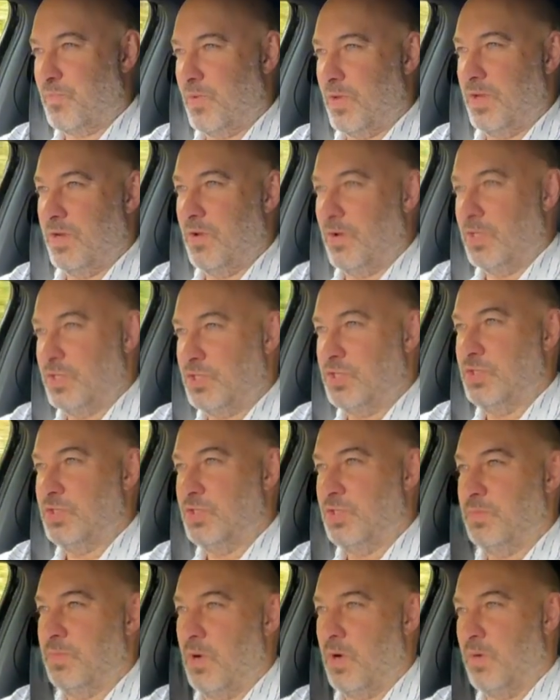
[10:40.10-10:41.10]
like, should
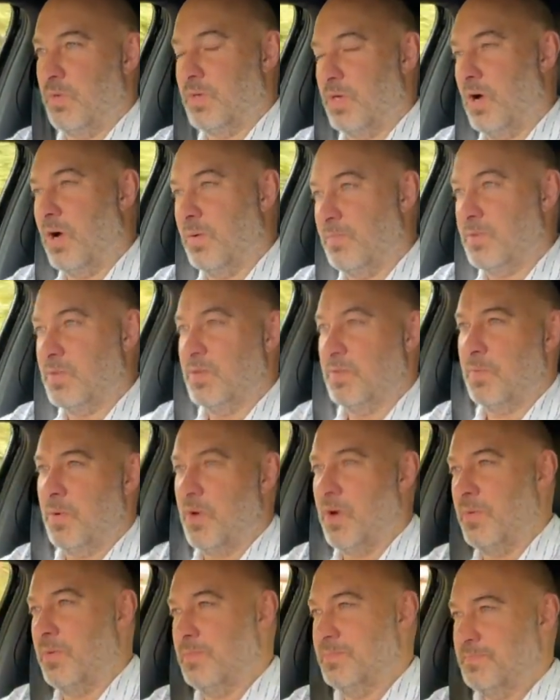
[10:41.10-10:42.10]
you buy one? I'm going to
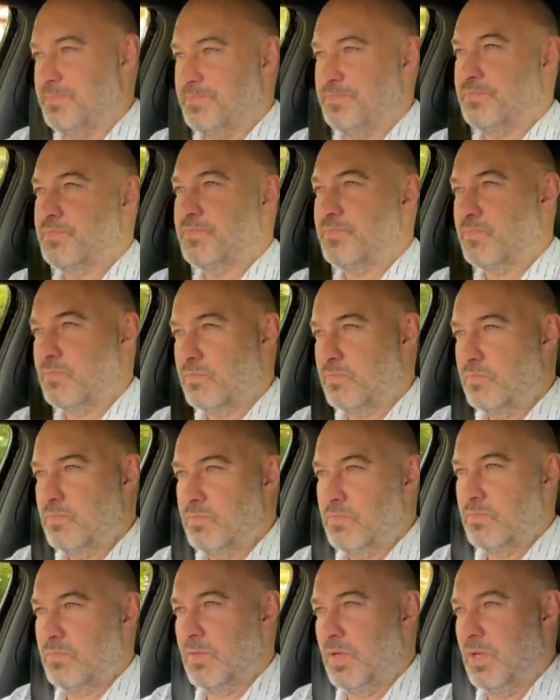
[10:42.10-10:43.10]
buy one,
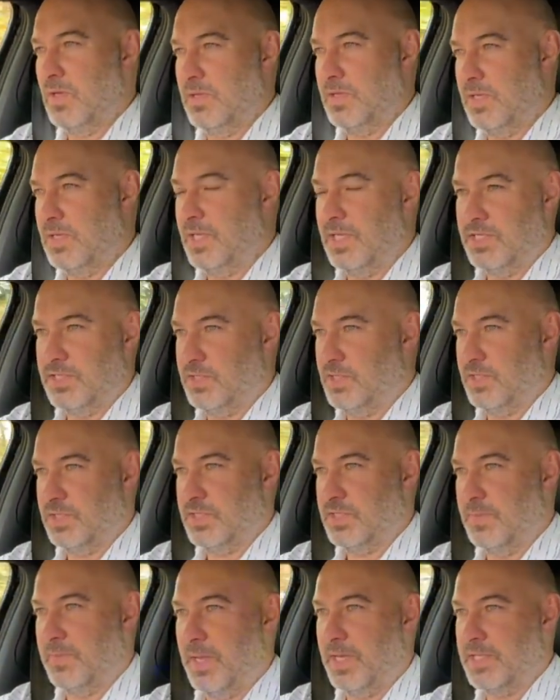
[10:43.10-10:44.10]
and this just
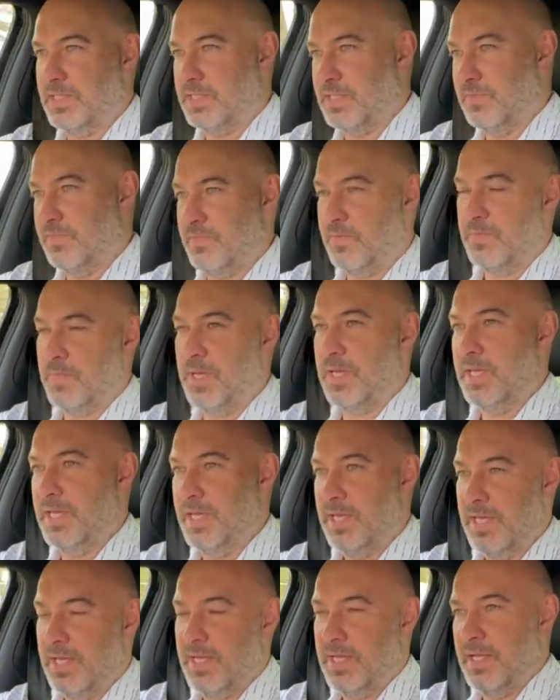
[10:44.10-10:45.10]
cements it for me.
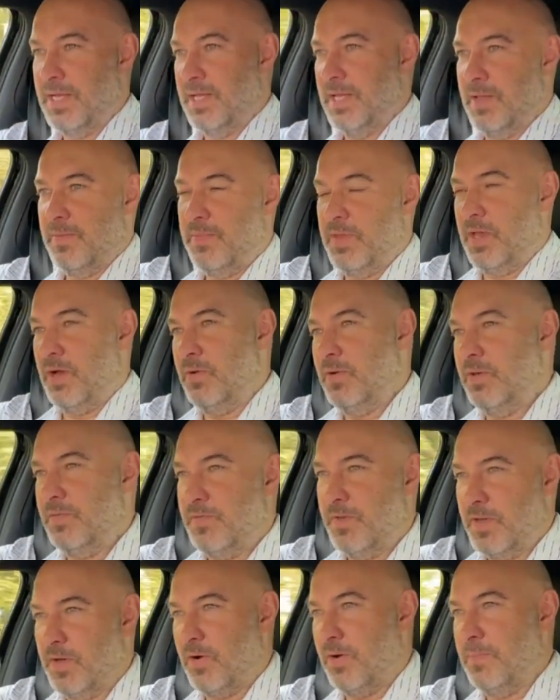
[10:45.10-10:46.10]
The only
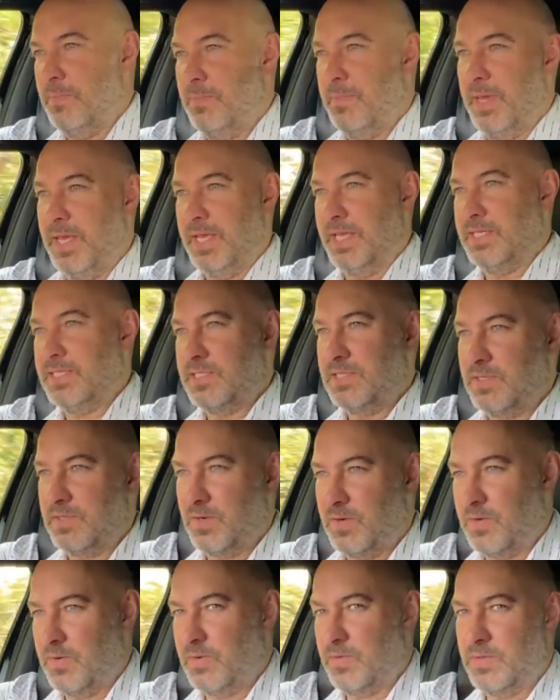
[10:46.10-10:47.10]
thing I missed
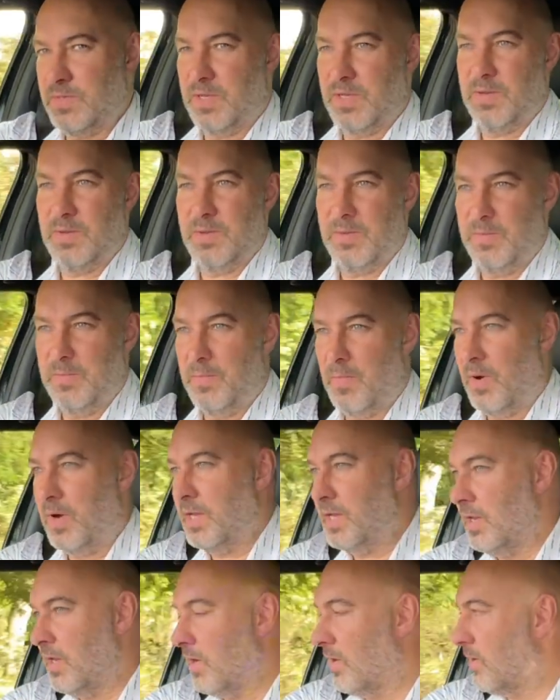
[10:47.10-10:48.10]
on my
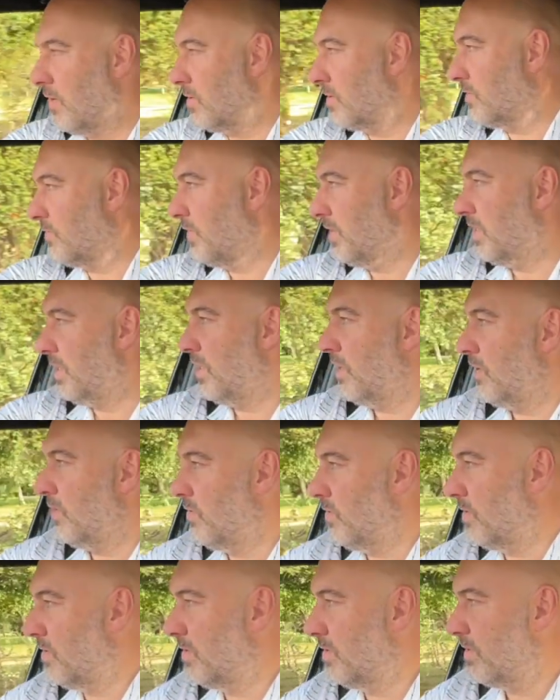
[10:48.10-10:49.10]
last video,
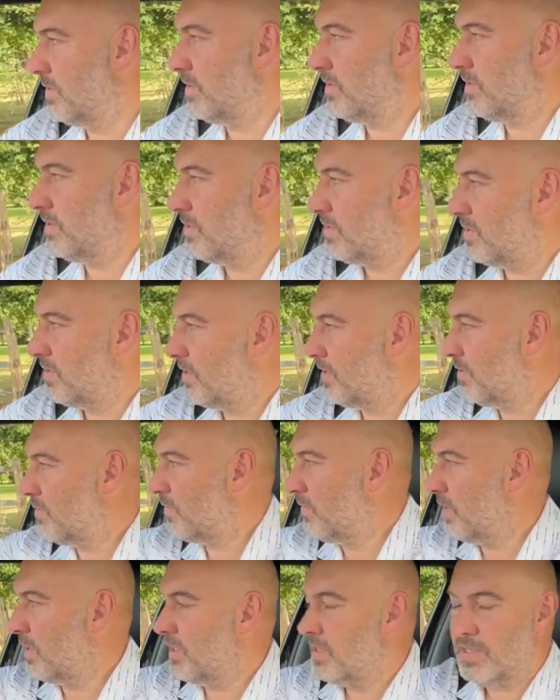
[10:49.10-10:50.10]
just
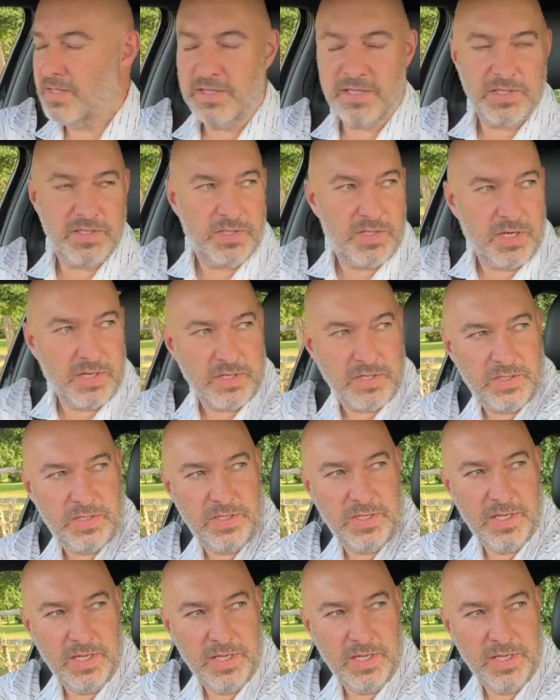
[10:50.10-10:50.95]
wait at this junction,